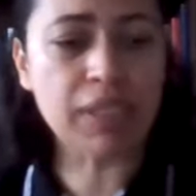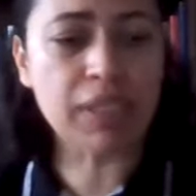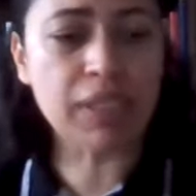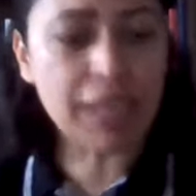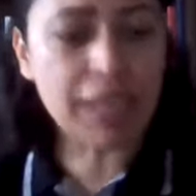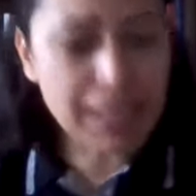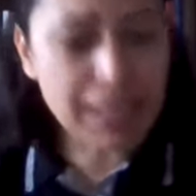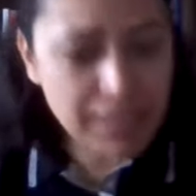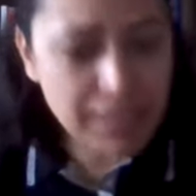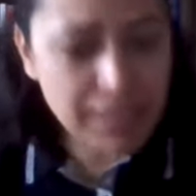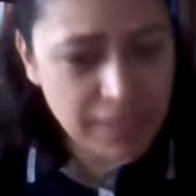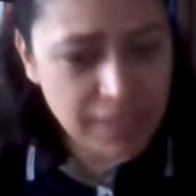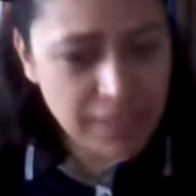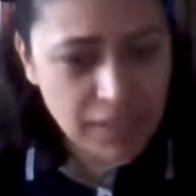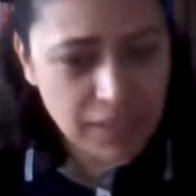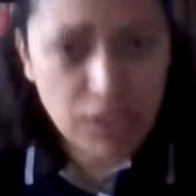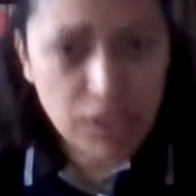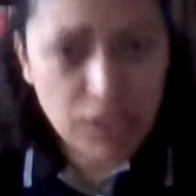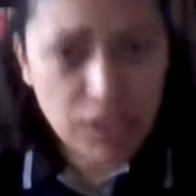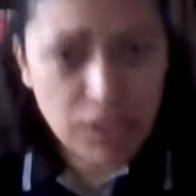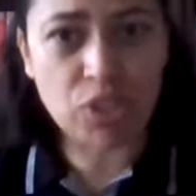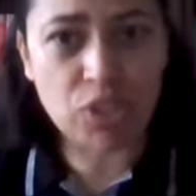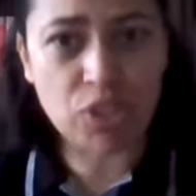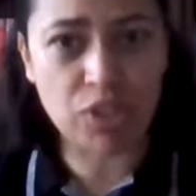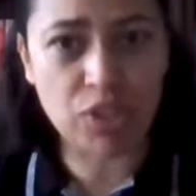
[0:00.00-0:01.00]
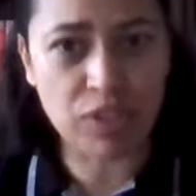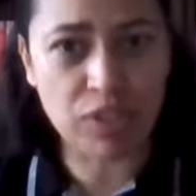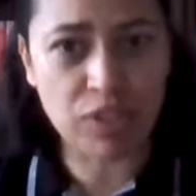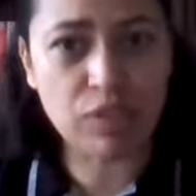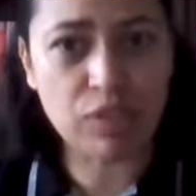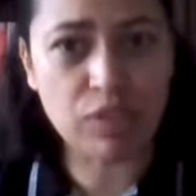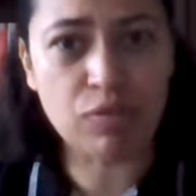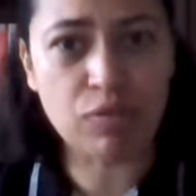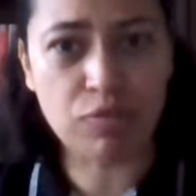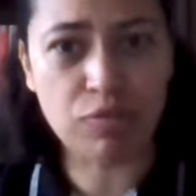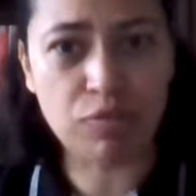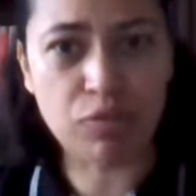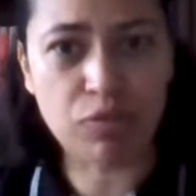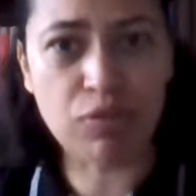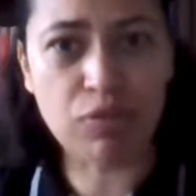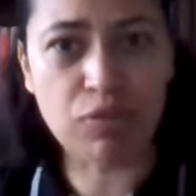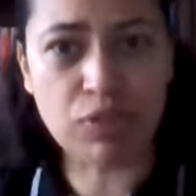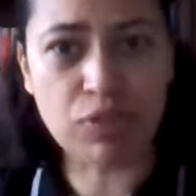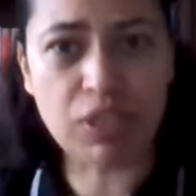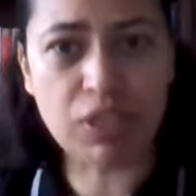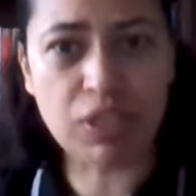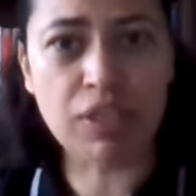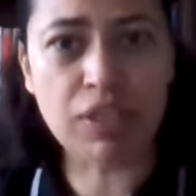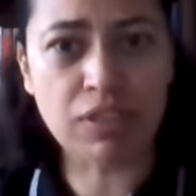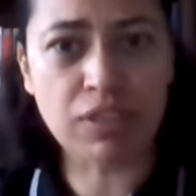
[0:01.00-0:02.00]
and as teachers, of course,
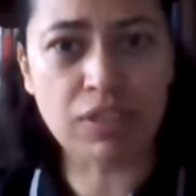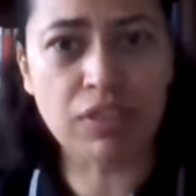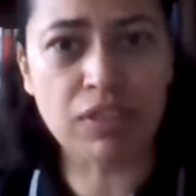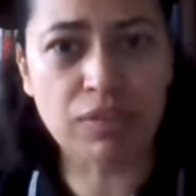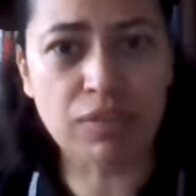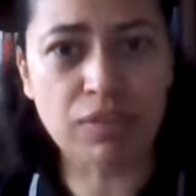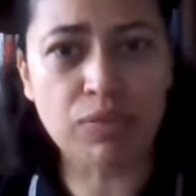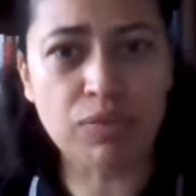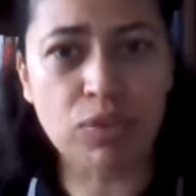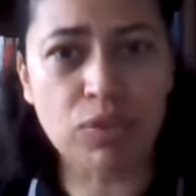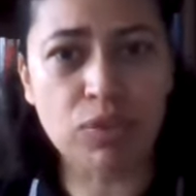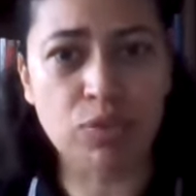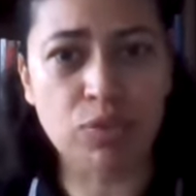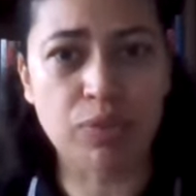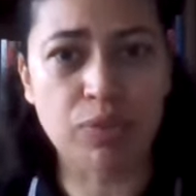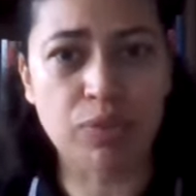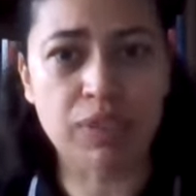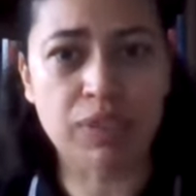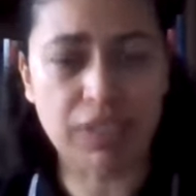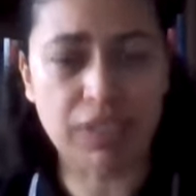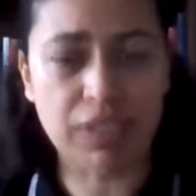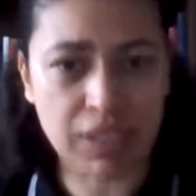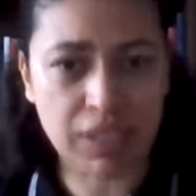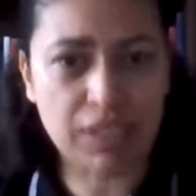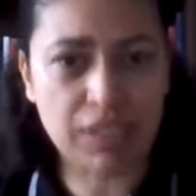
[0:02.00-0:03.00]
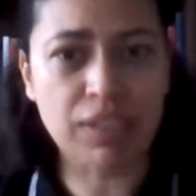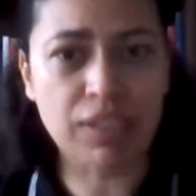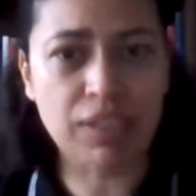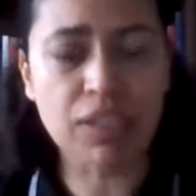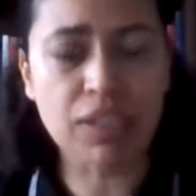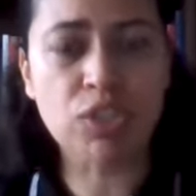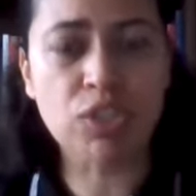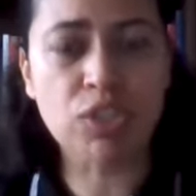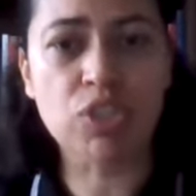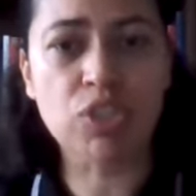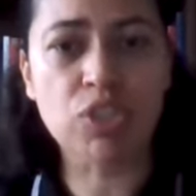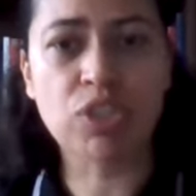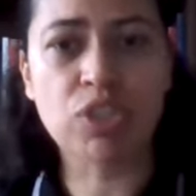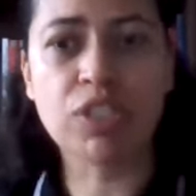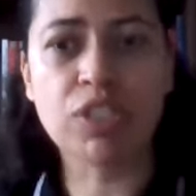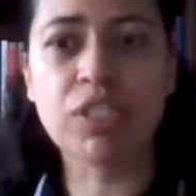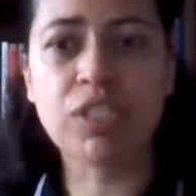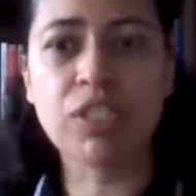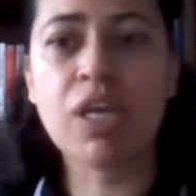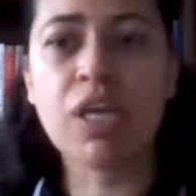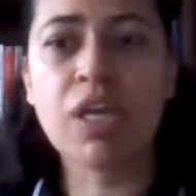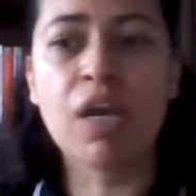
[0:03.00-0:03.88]
as individuals and as teachers,